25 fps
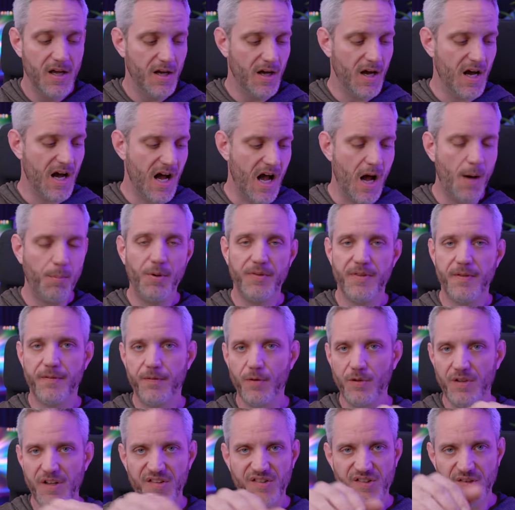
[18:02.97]
Uh, I'll put the
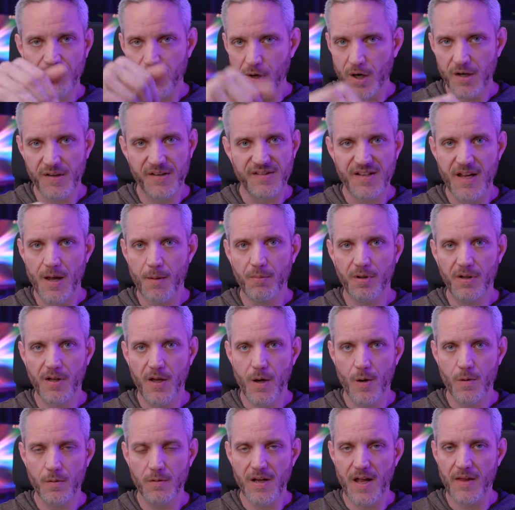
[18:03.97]
full list of parts down below,